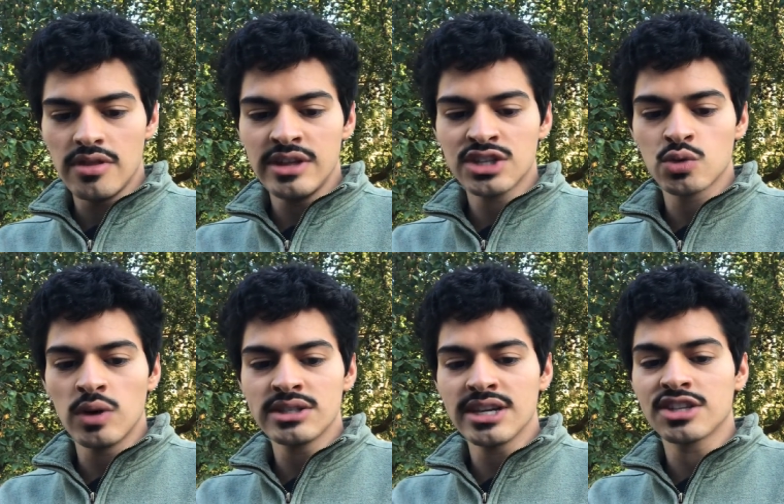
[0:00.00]
this
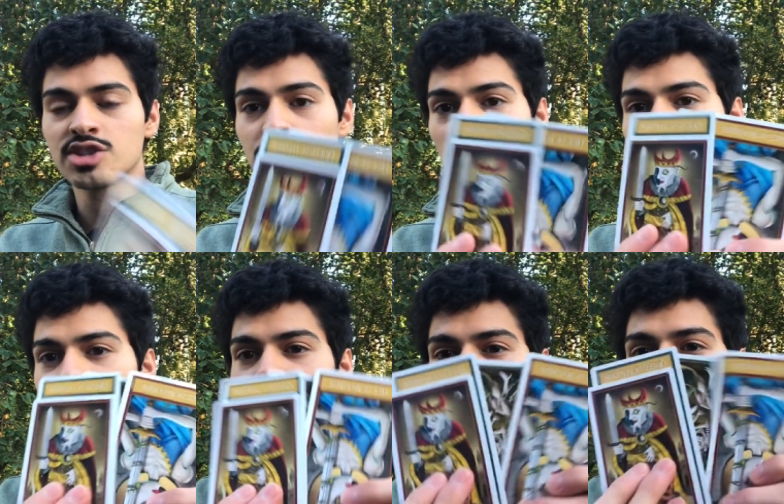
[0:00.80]
was
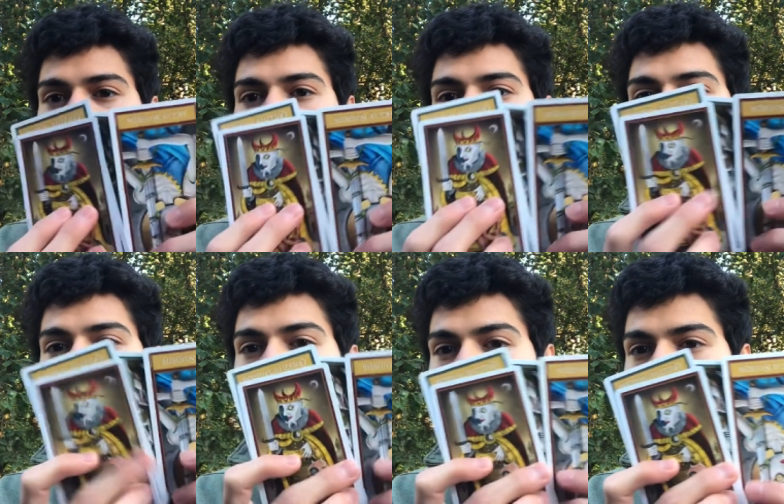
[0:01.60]
expressed. Like, I feel like you
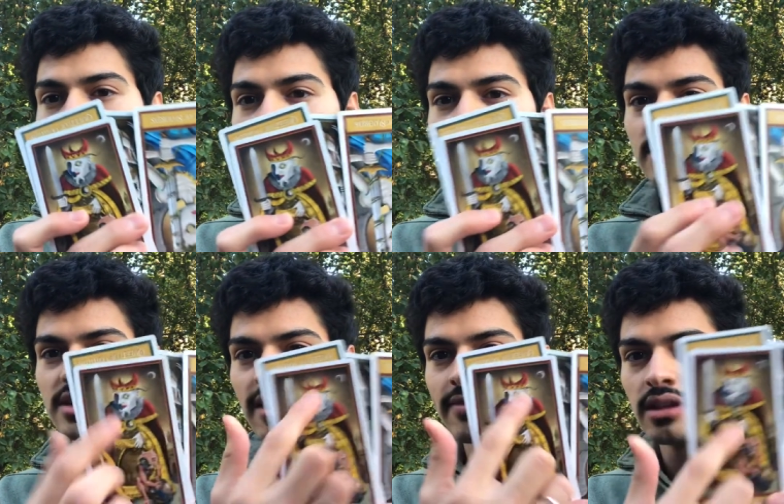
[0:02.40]
know this.
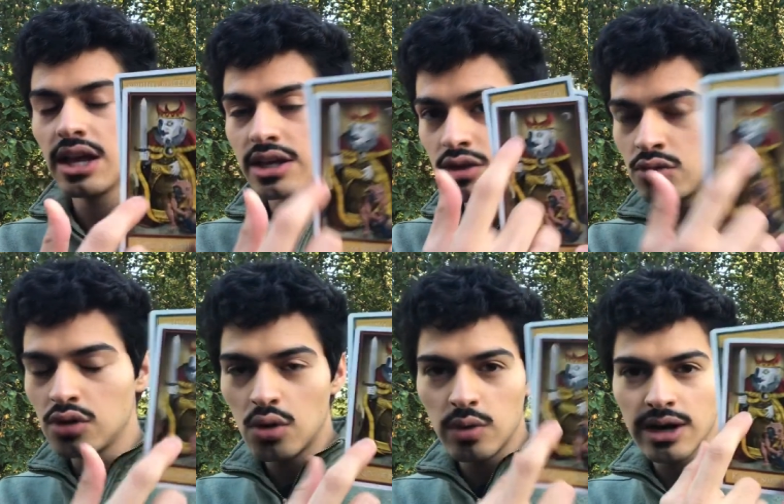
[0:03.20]
I feel like you
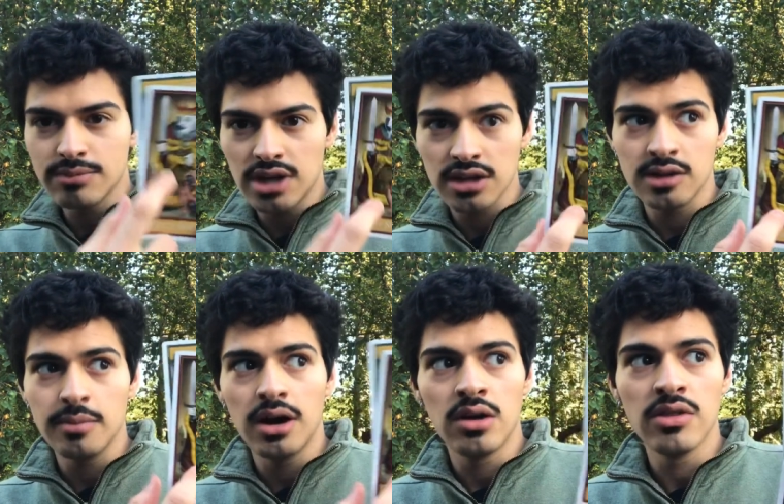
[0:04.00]
know what I'm talking
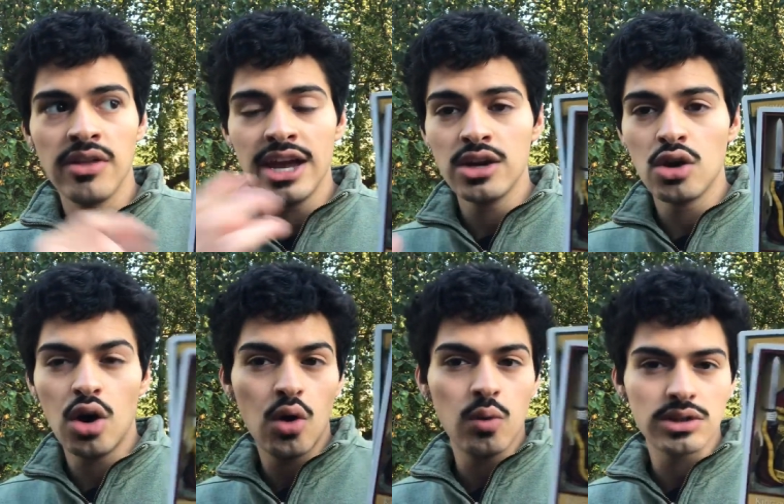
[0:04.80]
about. They
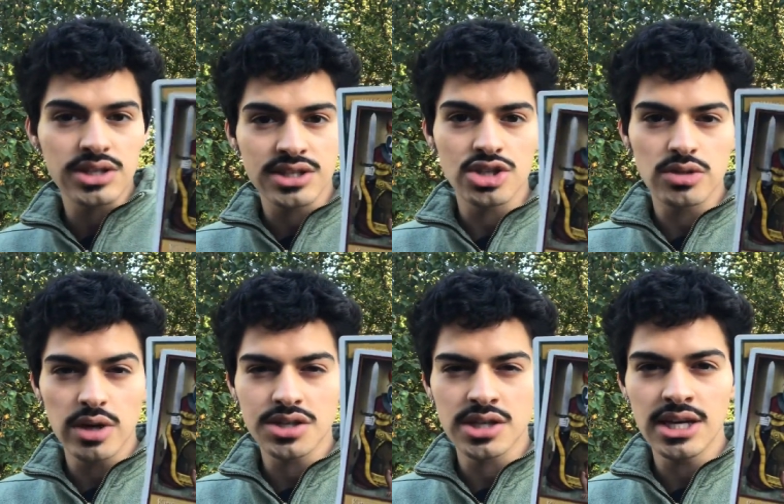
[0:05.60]
know what the
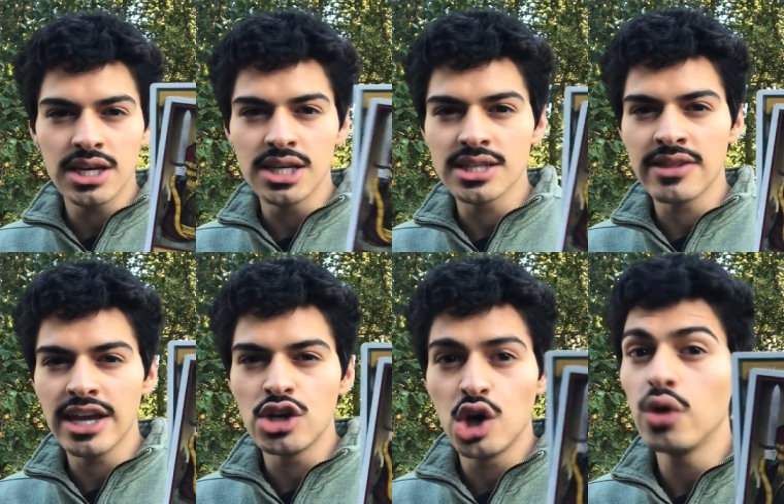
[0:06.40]
situation is, and
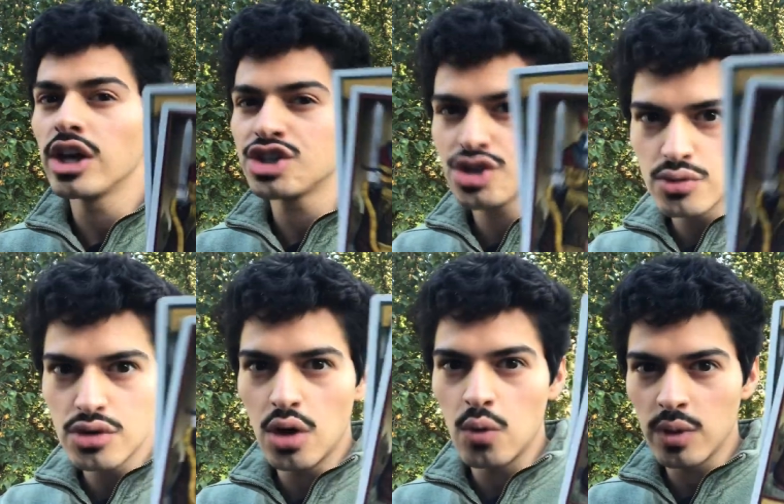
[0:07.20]
they know that you
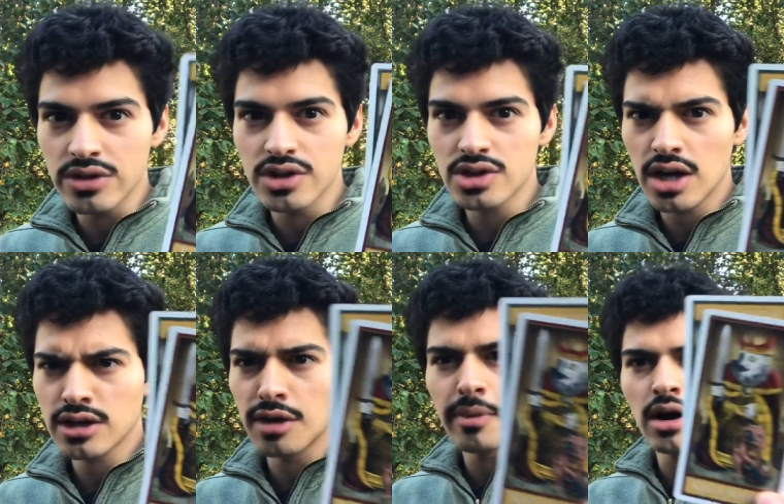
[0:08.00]
know what they're
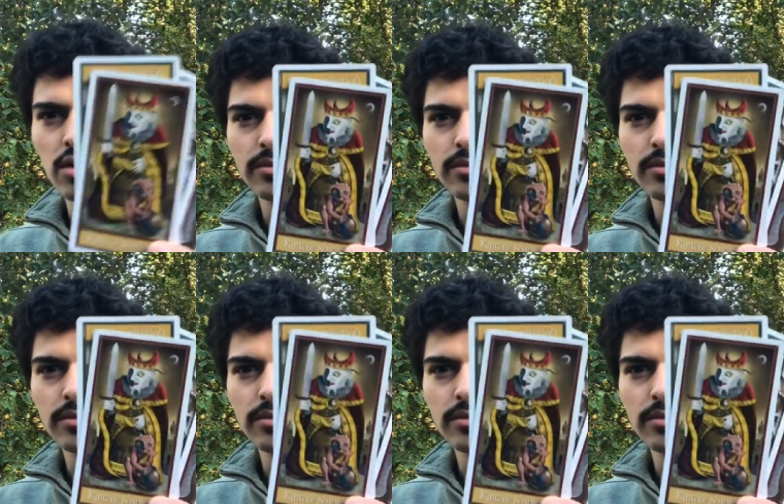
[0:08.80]
talking about.